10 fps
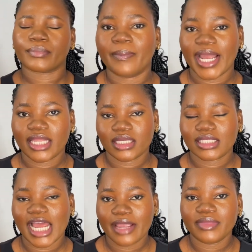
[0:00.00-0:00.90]
By the
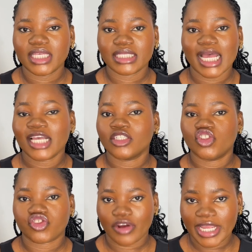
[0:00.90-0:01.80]
time this has
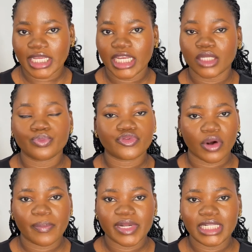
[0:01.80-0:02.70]
dried in
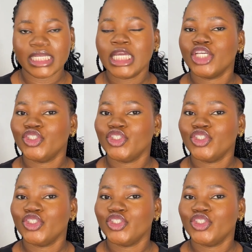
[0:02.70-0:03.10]
properly,